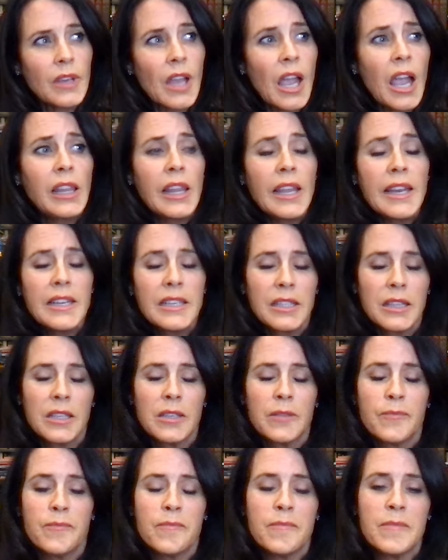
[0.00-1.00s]
I liked
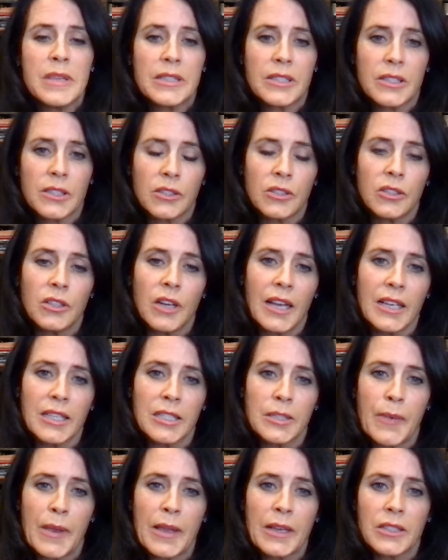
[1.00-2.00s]
the mystical
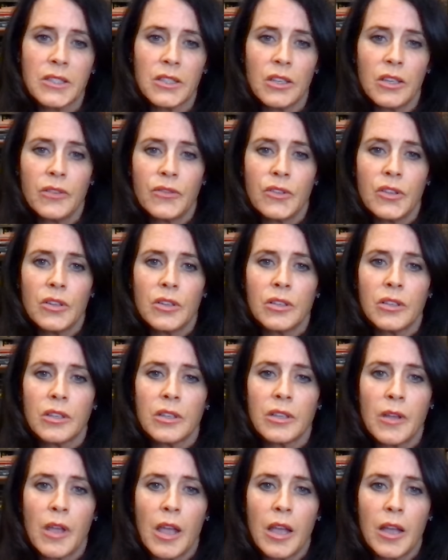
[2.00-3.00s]
aspect of
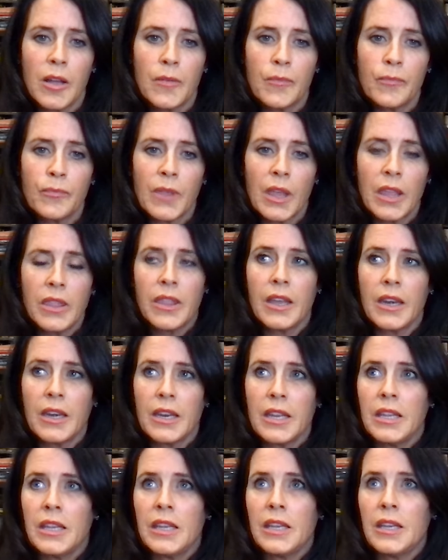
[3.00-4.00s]
Jung um, and that
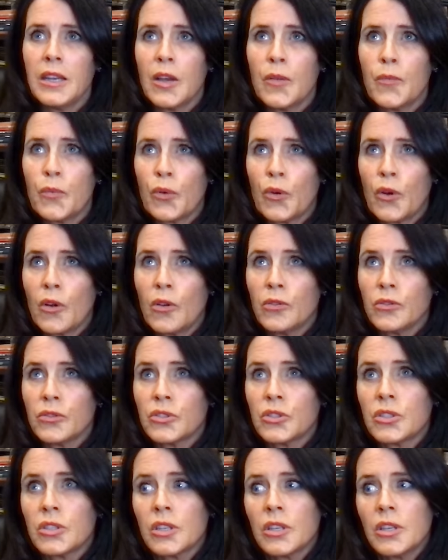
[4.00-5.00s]
he
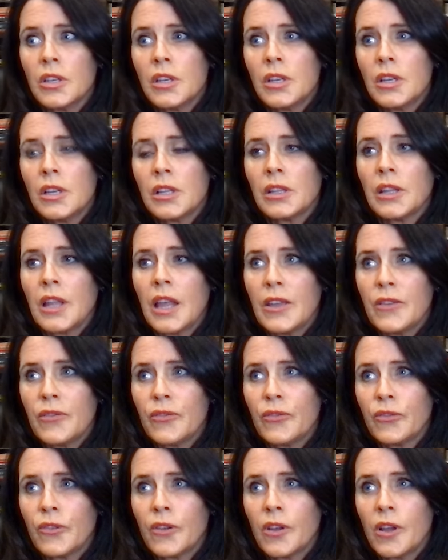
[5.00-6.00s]
approached
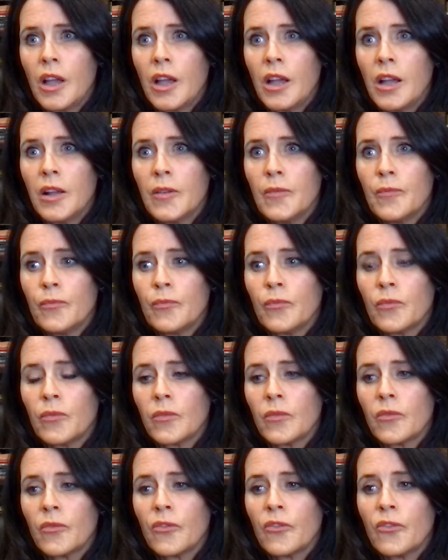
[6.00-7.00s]
life um,
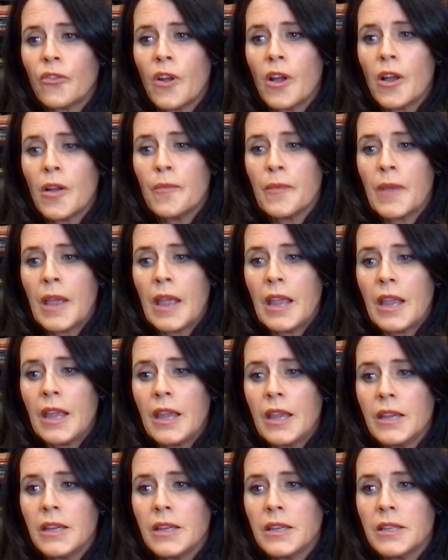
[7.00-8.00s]
from
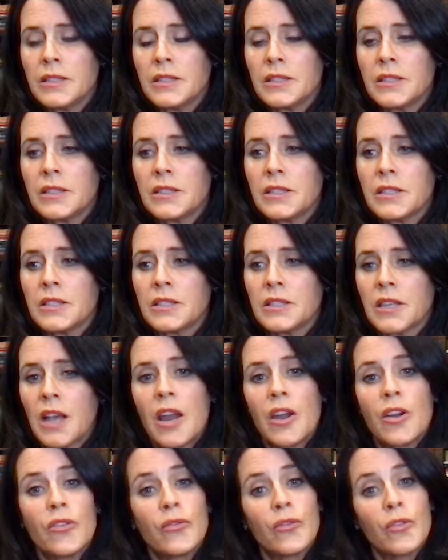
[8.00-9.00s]
a
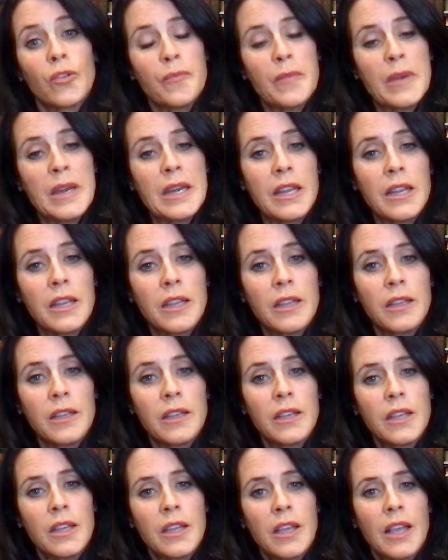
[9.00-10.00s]
desire for meaning
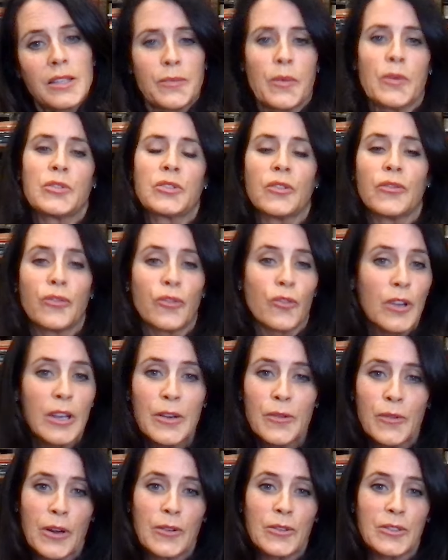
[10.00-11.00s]
as opposed to
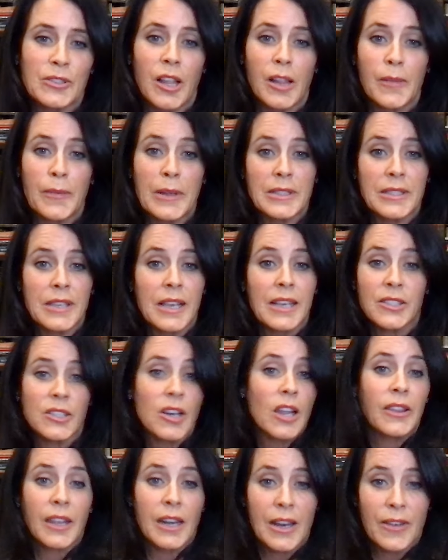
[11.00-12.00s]
Freud, where it was all about sex.
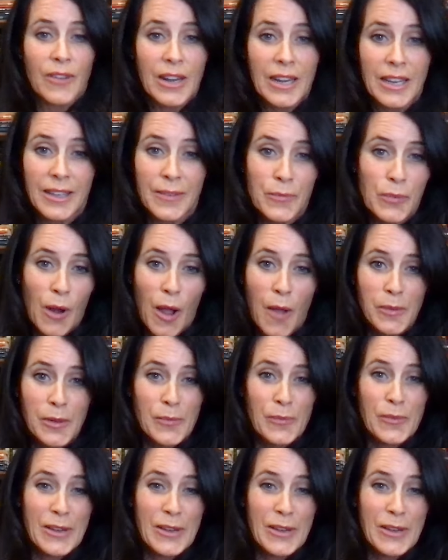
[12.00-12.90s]
Not that I have any problem